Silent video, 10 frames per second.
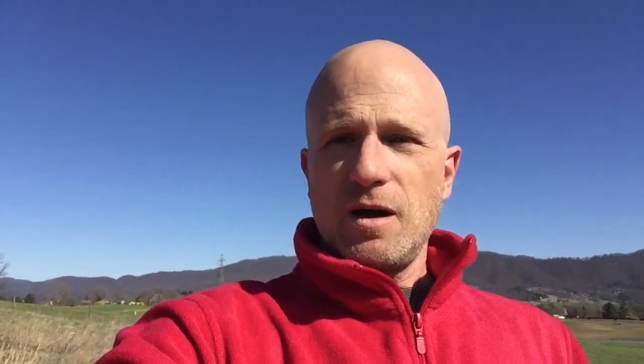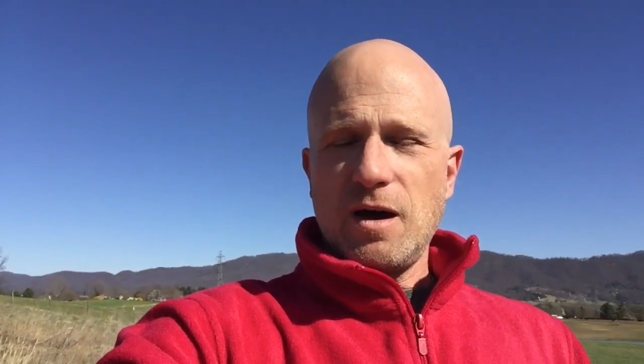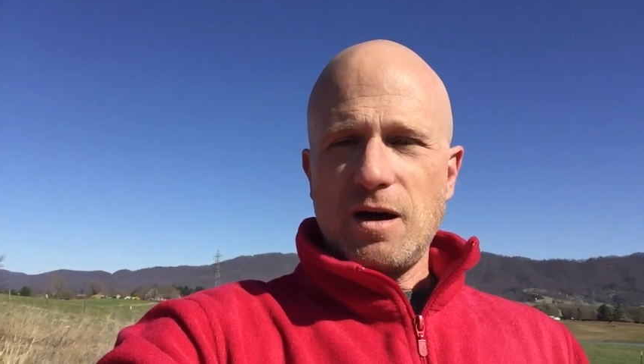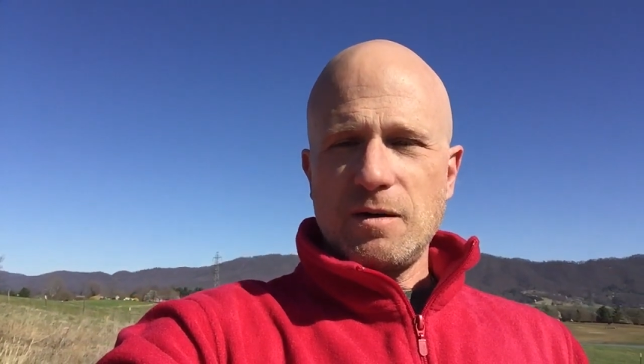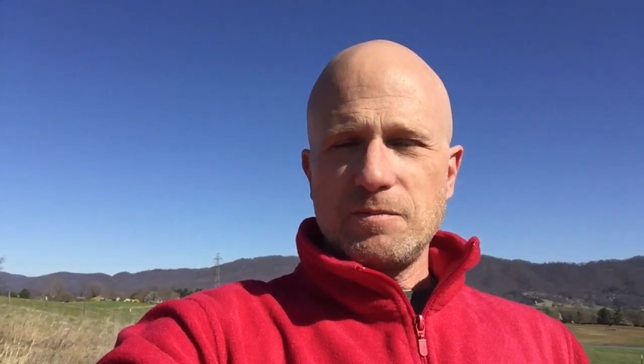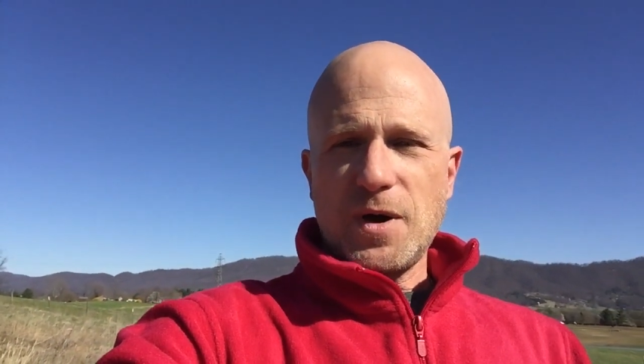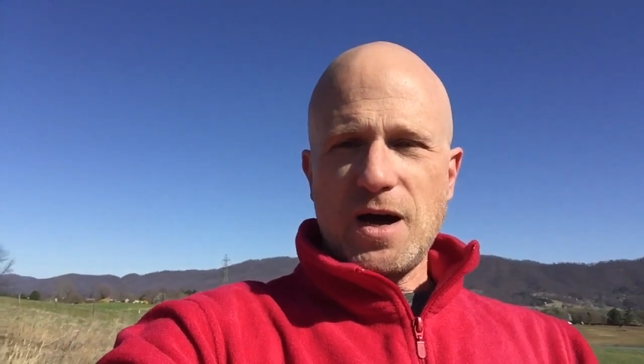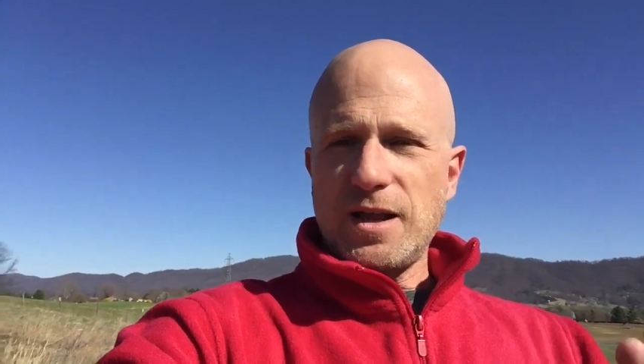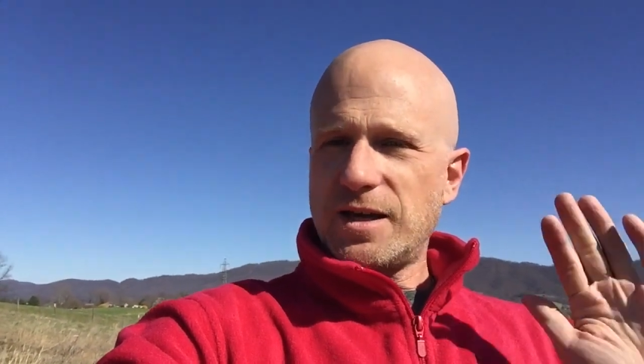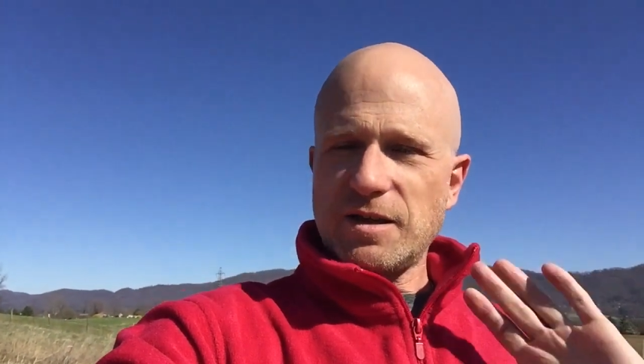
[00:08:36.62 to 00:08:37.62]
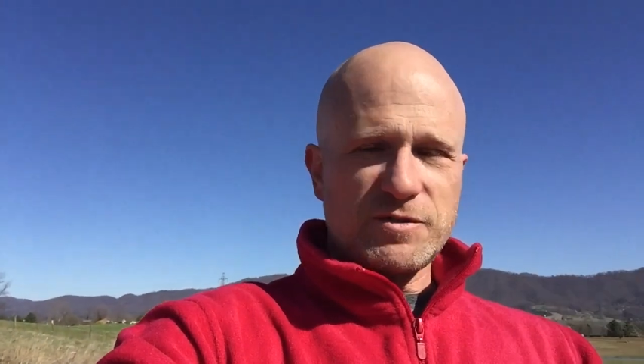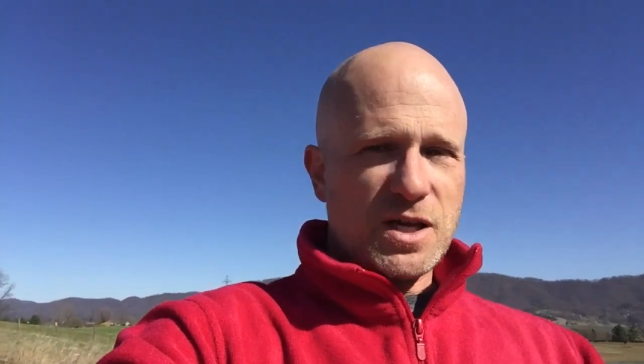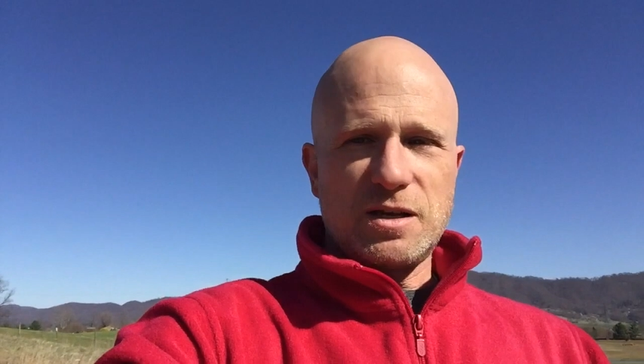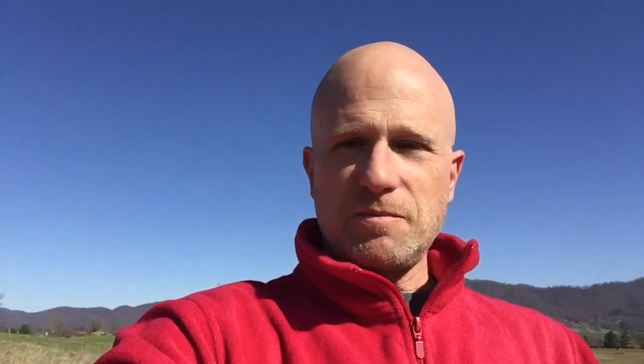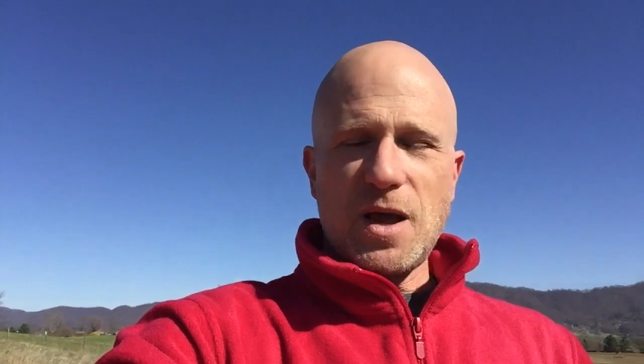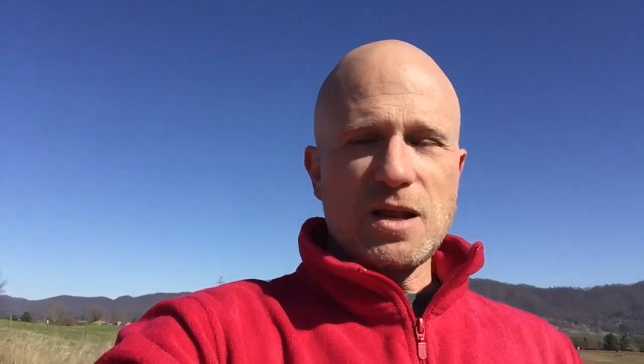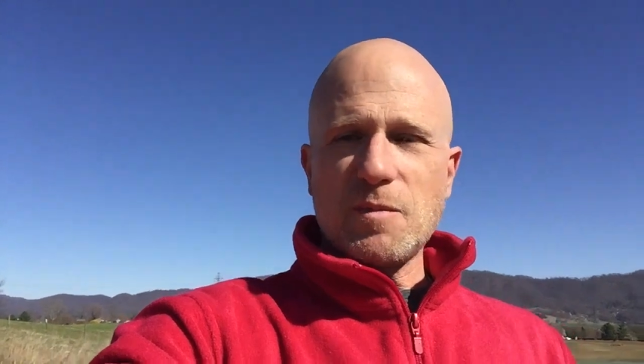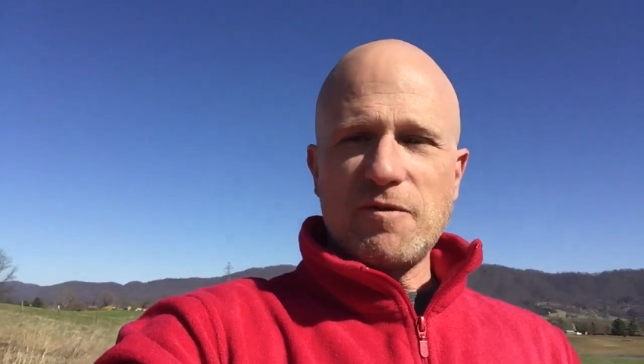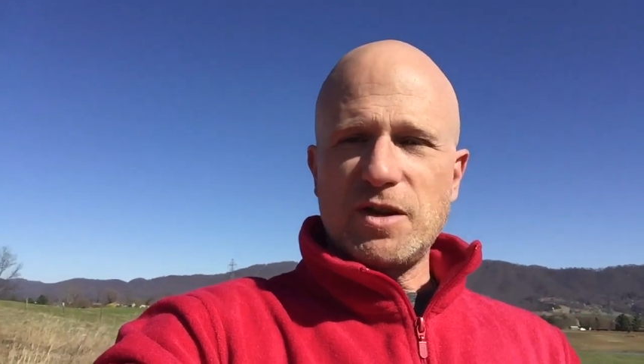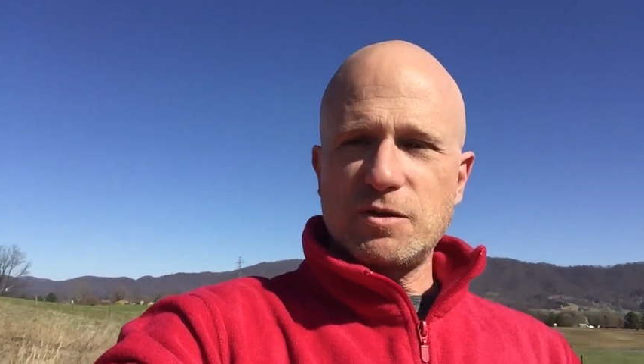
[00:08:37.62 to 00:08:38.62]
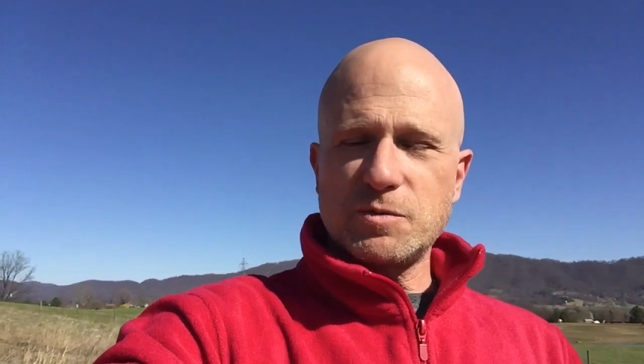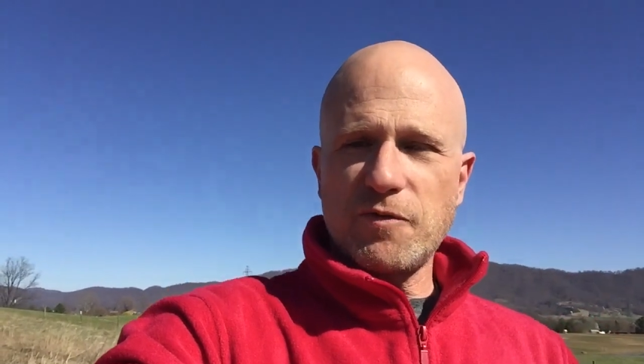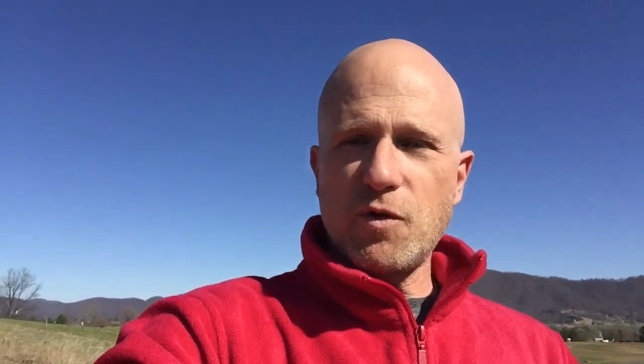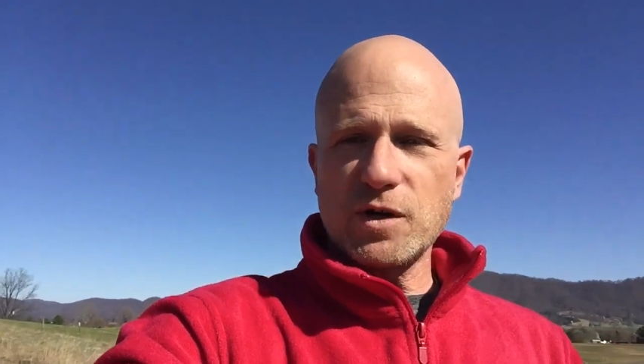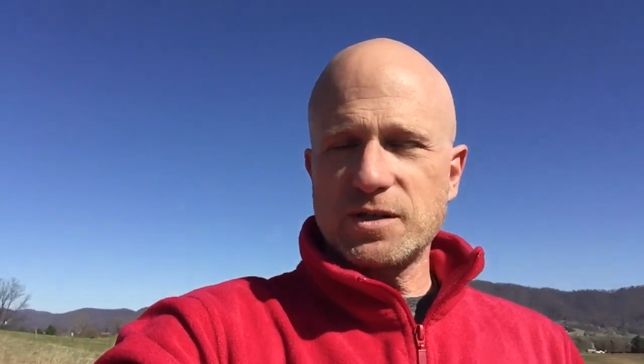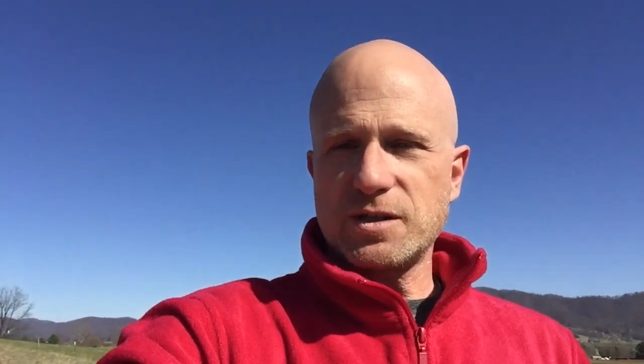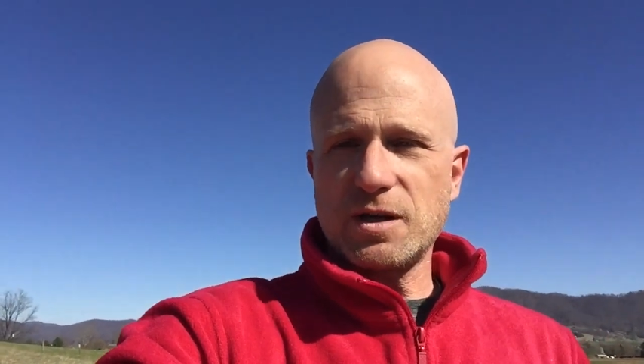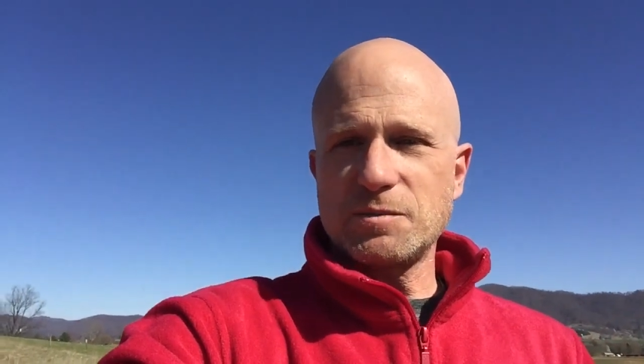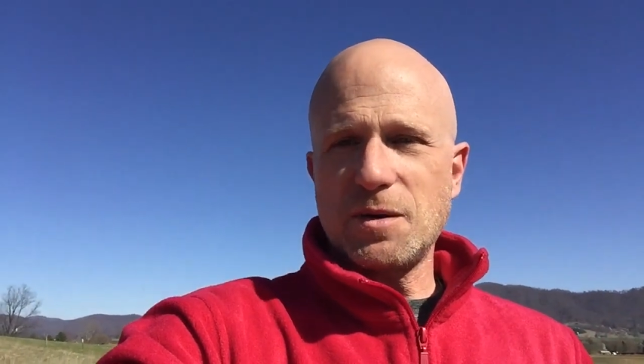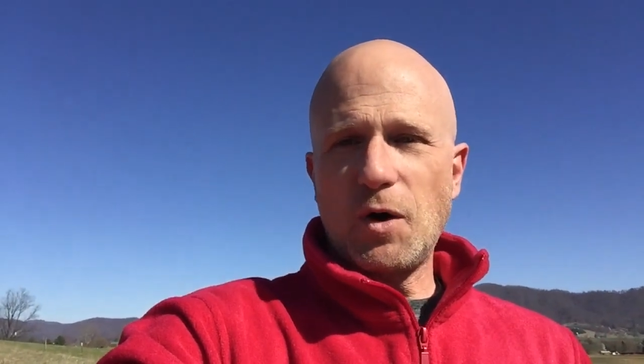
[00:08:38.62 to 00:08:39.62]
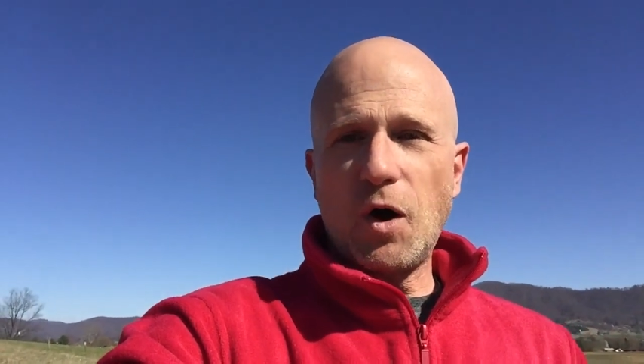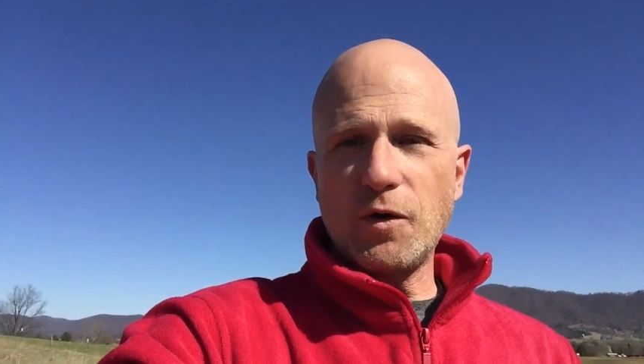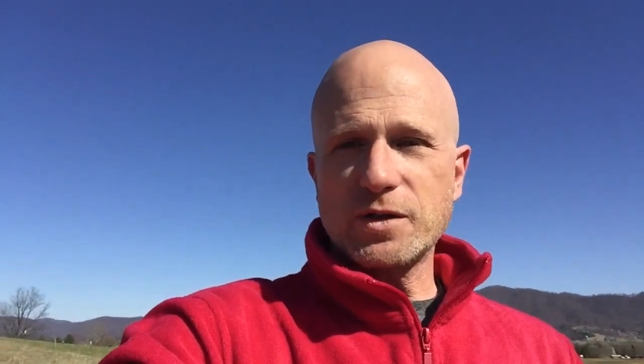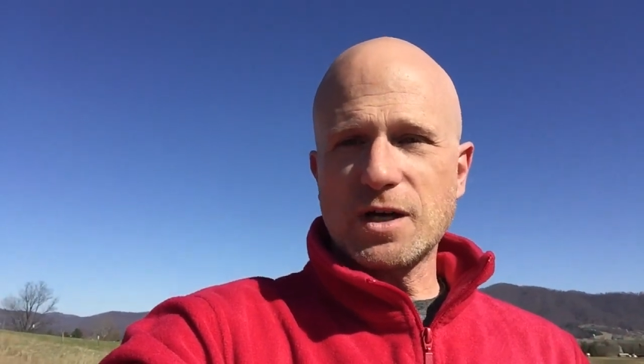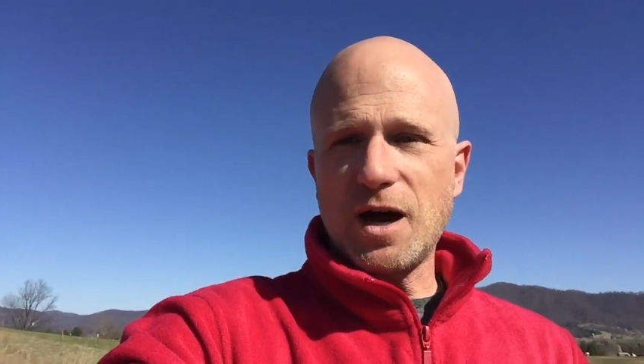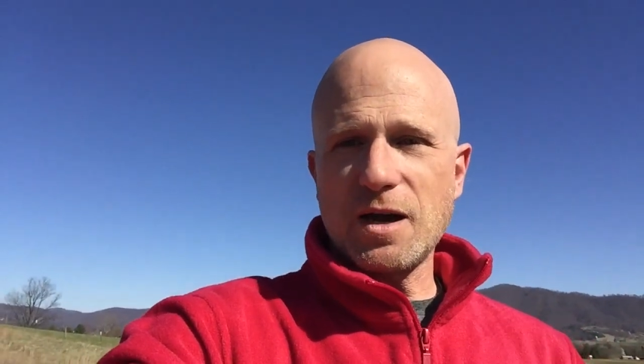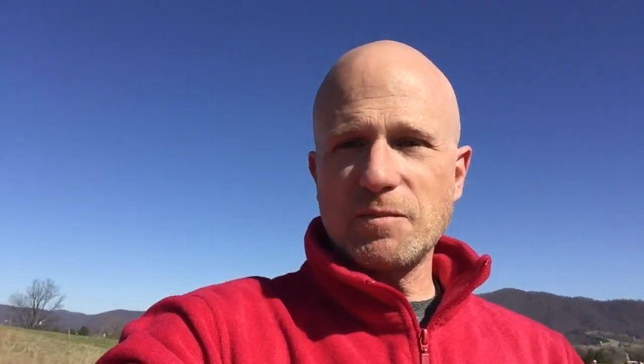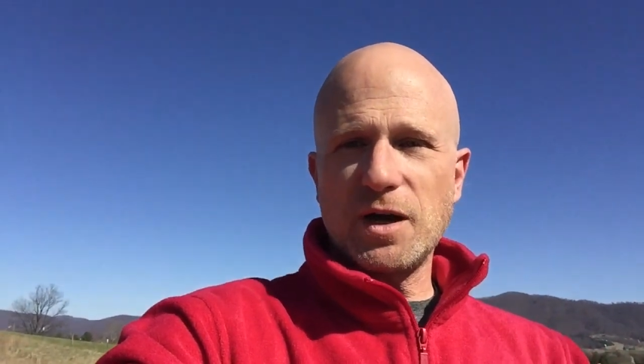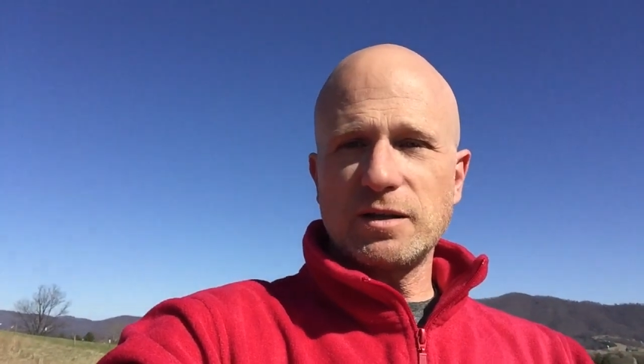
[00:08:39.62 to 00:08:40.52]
But as I've said in many of my videos before, because this comes up all the time,